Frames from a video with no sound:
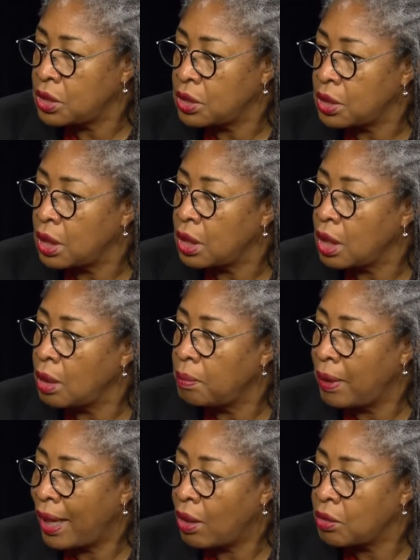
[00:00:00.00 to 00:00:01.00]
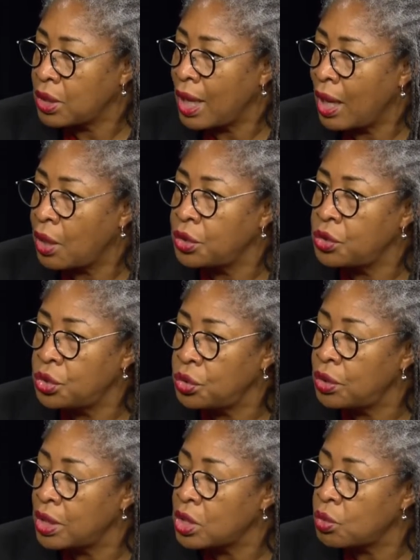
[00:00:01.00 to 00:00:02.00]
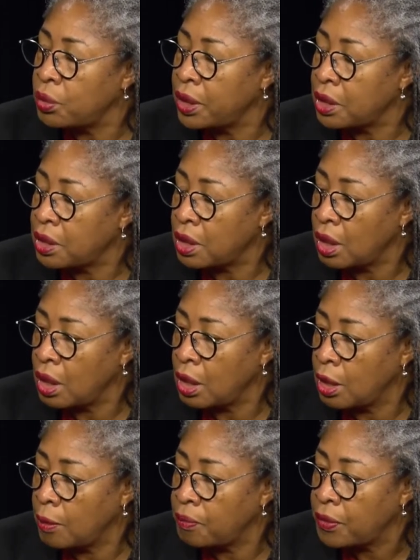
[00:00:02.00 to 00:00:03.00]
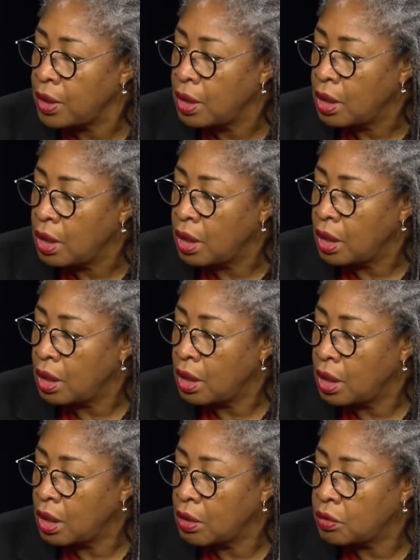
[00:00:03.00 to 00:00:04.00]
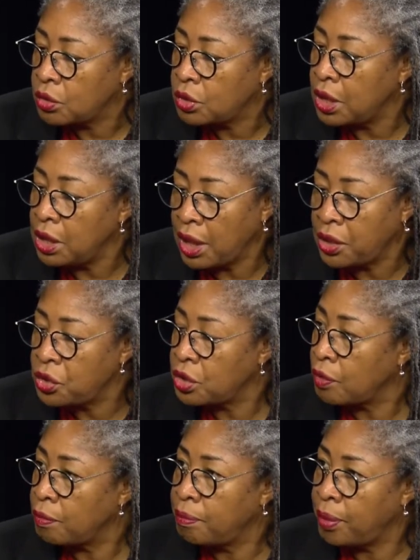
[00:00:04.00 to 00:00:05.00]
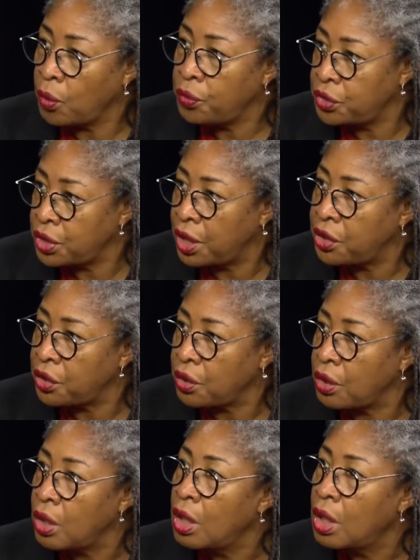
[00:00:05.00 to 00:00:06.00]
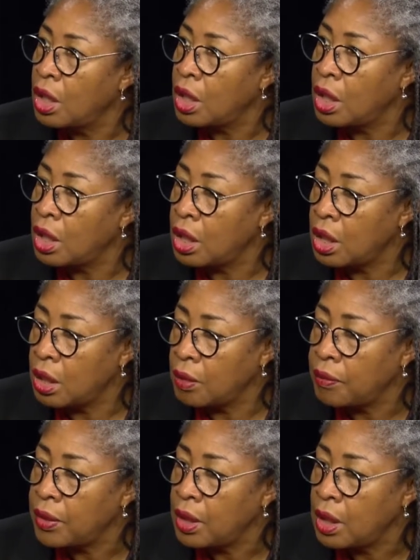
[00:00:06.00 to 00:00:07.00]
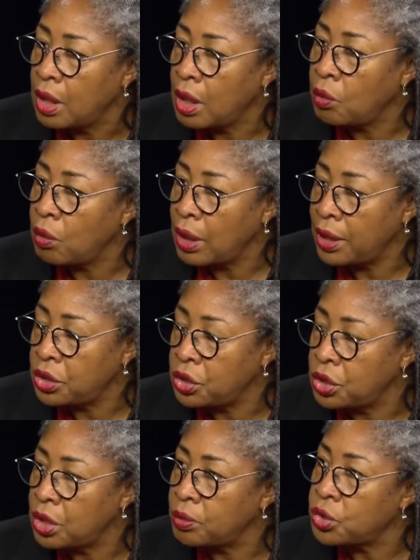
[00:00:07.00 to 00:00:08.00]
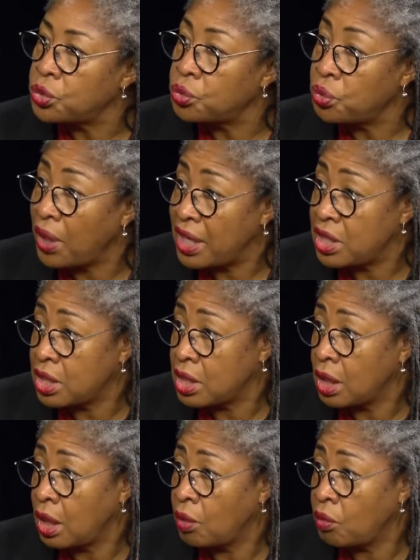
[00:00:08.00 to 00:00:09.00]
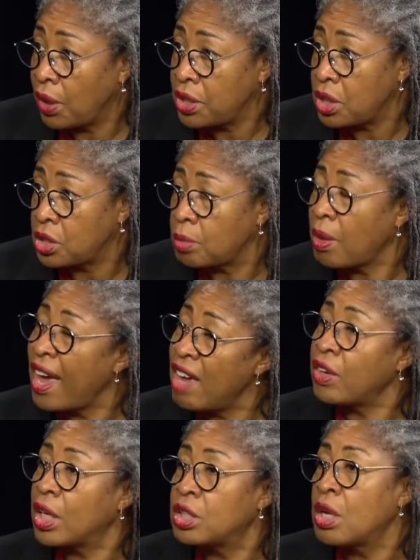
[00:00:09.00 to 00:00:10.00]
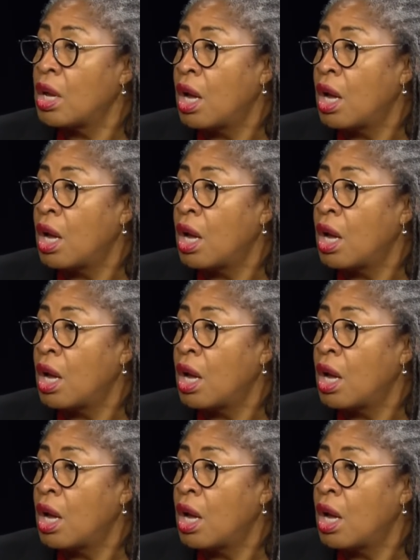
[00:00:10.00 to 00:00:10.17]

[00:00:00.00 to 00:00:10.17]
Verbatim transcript: to think about how do you do this with um, uh, teenagers of both gender uh, in relationship to race and racism. I'm having a,